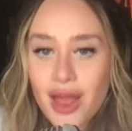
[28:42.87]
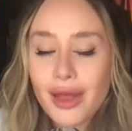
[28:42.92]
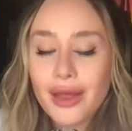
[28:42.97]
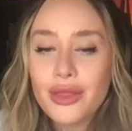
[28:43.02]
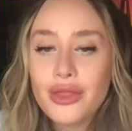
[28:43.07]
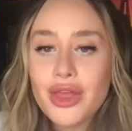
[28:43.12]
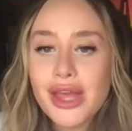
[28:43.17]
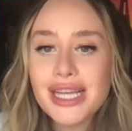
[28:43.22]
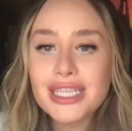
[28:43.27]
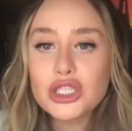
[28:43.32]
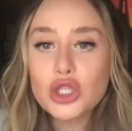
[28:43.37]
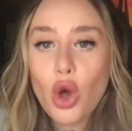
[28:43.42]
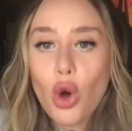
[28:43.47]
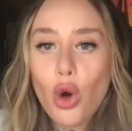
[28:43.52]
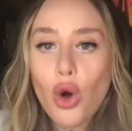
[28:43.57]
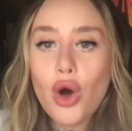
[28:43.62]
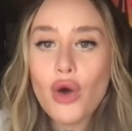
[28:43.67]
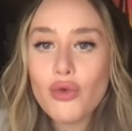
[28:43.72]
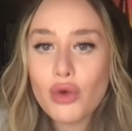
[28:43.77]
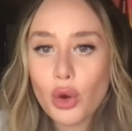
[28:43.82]
This
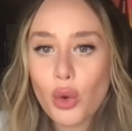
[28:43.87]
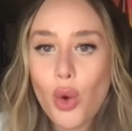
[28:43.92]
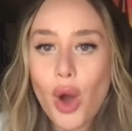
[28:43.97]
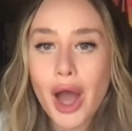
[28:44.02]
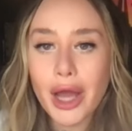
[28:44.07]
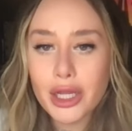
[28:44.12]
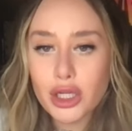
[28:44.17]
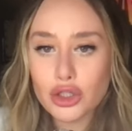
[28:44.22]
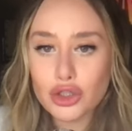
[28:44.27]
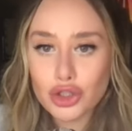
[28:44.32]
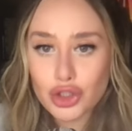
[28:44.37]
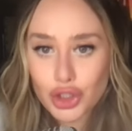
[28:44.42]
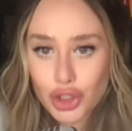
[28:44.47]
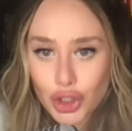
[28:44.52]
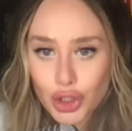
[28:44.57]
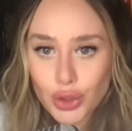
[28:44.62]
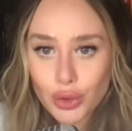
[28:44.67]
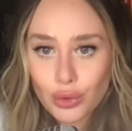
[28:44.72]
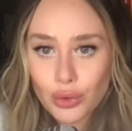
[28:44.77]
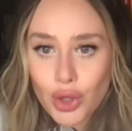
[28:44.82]
hole requires
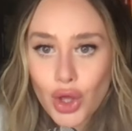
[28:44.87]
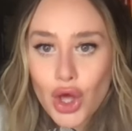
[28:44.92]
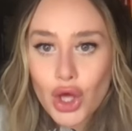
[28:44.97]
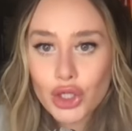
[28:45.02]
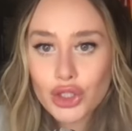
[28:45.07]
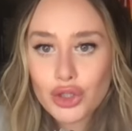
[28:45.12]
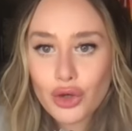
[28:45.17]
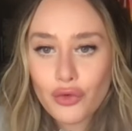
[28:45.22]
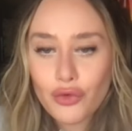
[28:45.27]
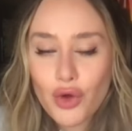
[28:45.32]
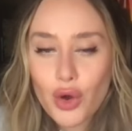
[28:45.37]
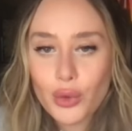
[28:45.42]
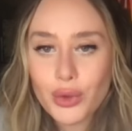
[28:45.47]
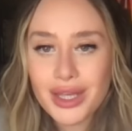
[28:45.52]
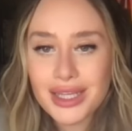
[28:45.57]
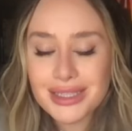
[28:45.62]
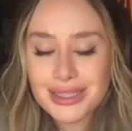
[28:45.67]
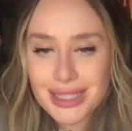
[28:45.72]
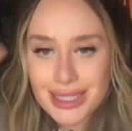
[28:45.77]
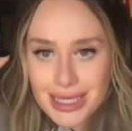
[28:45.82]
you to
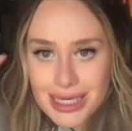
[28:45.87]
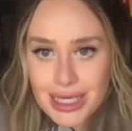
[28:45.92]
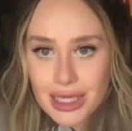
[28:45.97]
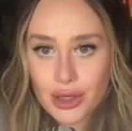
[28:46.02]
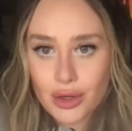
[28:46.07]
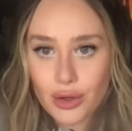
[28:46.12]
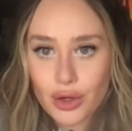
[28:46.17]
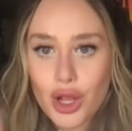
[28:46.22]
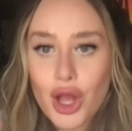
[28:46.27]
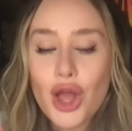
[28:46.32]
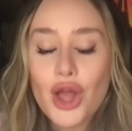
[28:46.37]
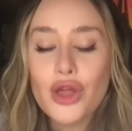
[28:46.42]
focus here.